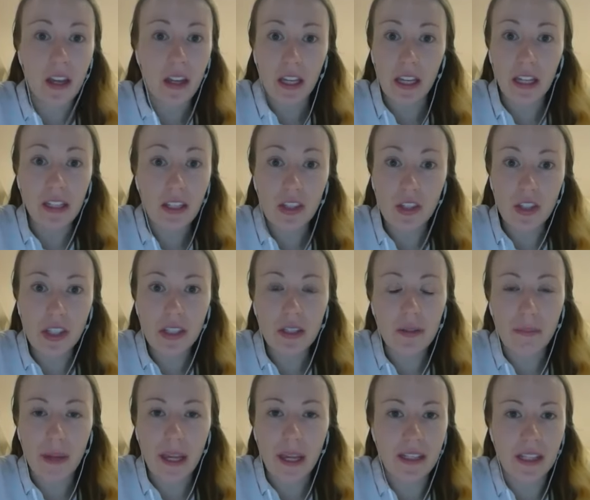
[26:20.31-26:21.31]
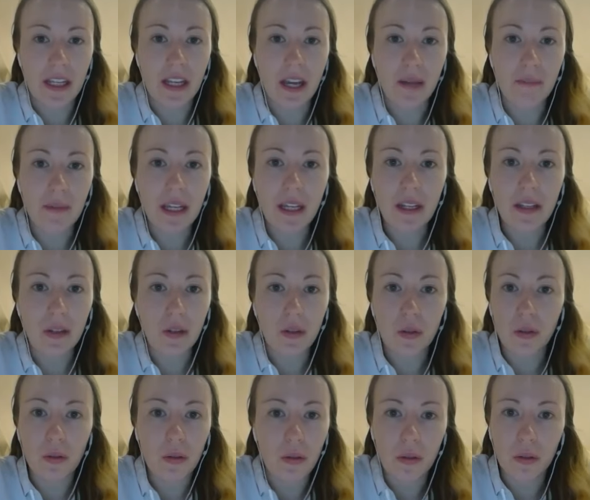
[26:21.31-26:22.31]
It is just amazing. I mean,
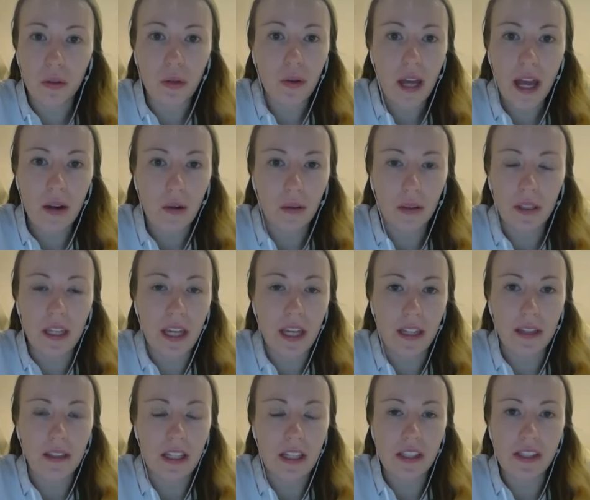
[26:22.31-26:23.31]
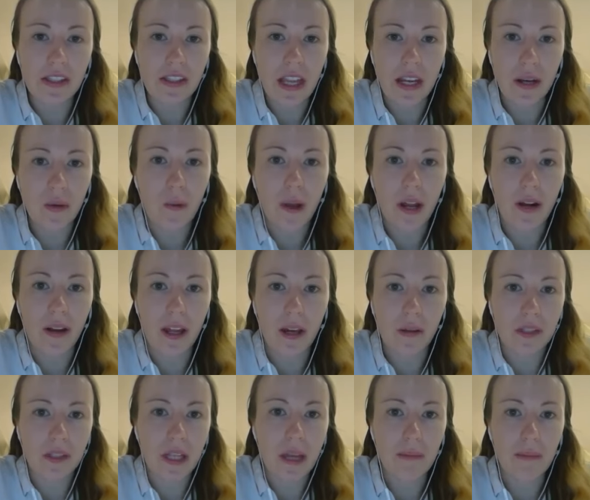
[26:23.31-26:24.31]
you cannot get this anywhere
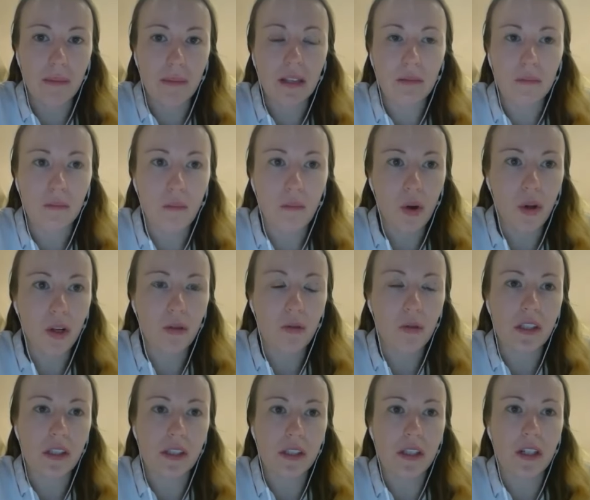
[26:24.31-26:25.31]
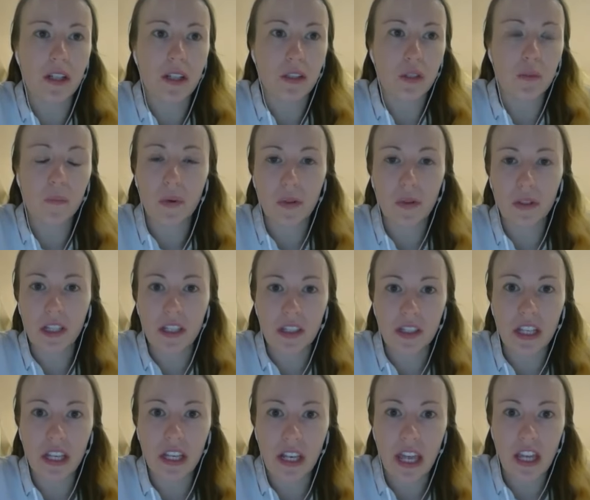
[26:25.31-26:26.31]
else. I mean, Monaco is a sport
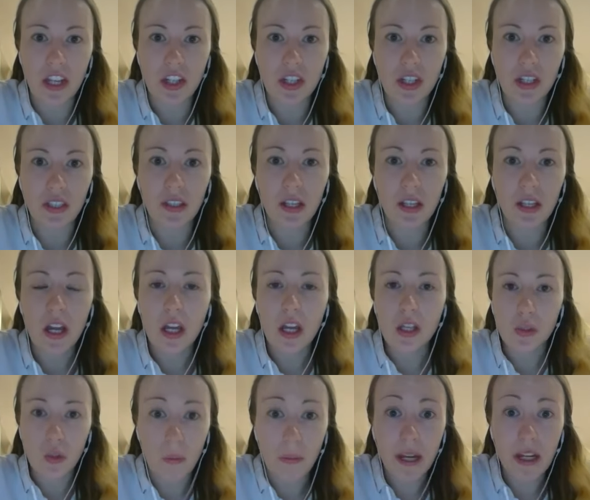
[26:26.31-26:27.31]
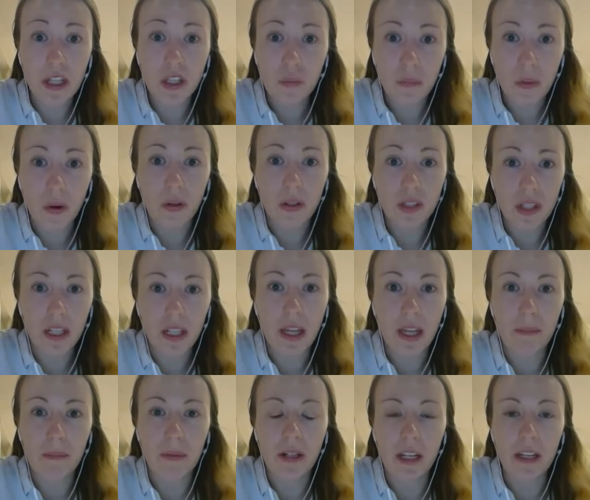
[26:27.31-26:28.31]
destination. So many sports are
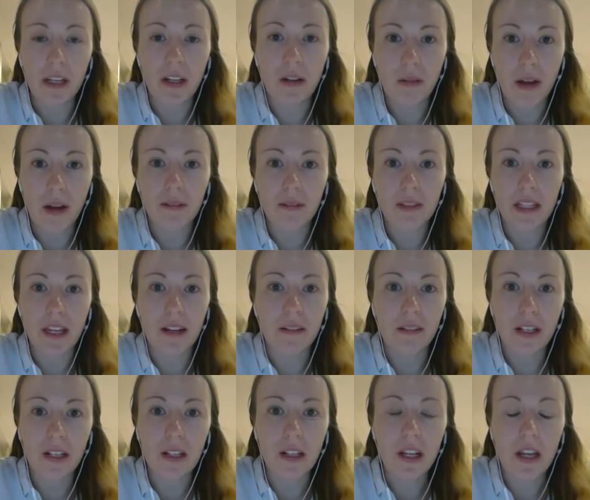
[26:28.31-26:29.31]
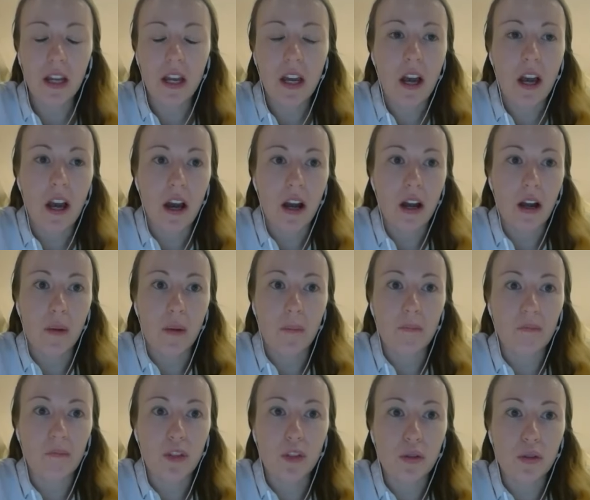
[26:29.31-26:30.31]
happening around the area.
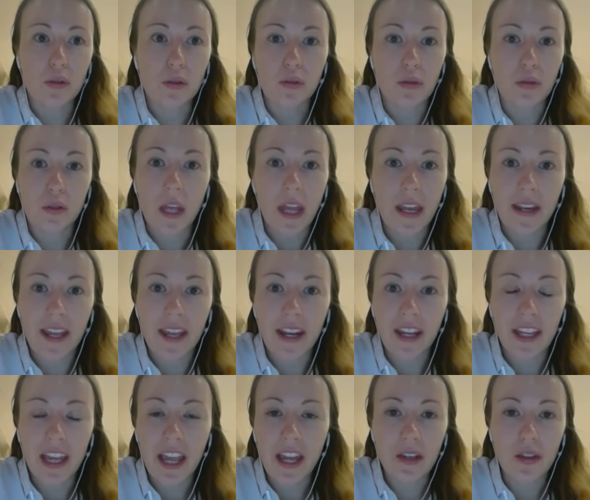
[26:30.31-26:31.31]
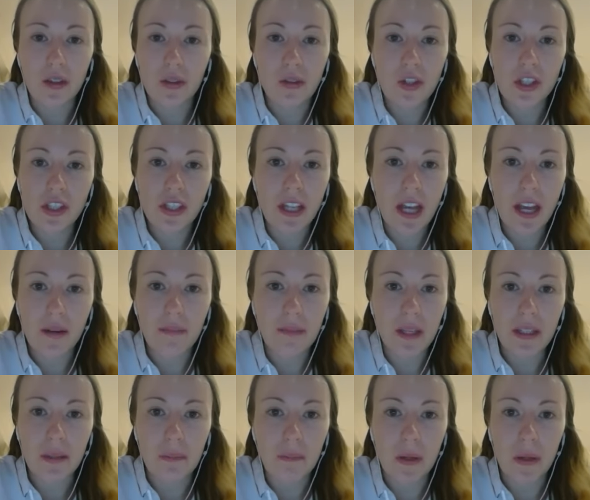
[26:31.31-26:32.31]
And again, you just gotta
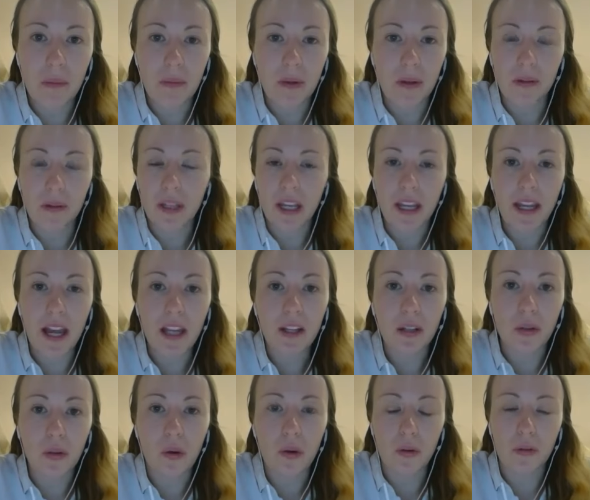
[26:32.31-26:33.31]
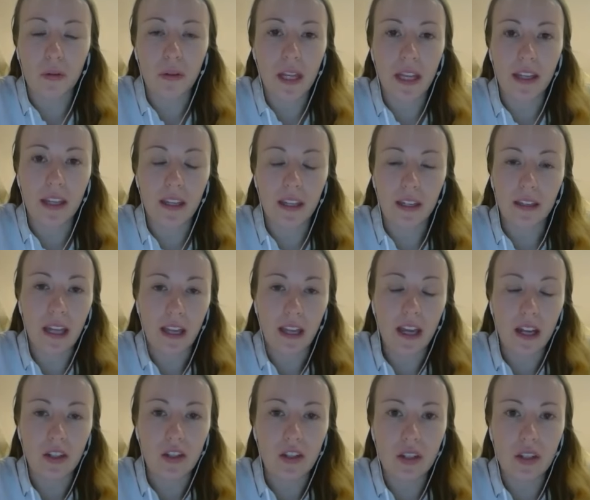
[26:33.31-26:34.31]
meet the people. They gotta know you. They
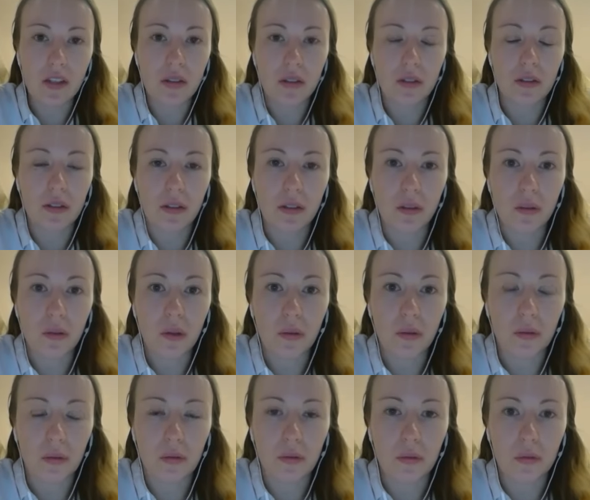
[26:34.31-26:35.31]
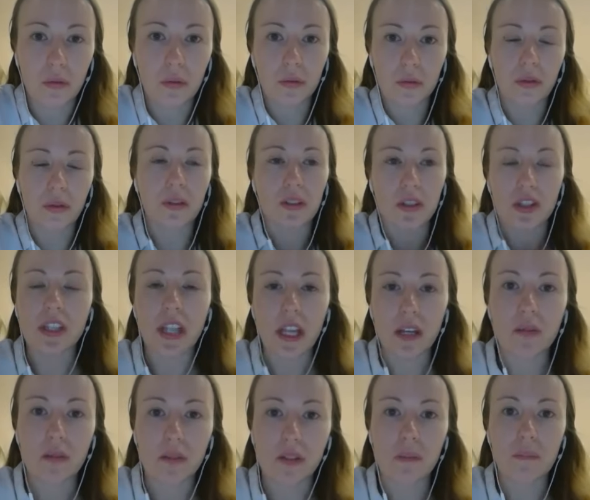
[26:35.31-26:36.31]
gotta just, you know, to
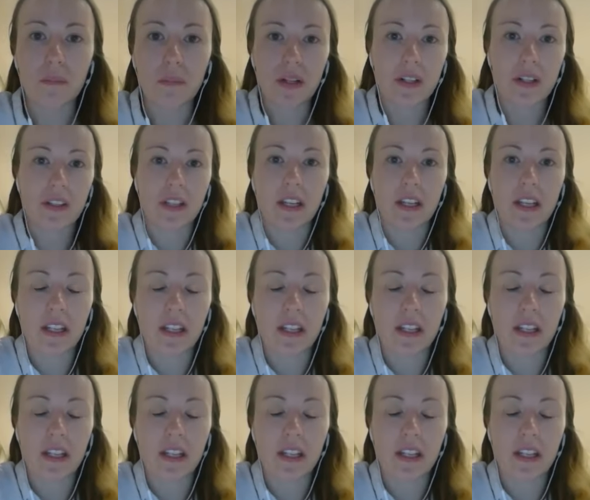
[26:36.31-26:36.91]
understand you as a person.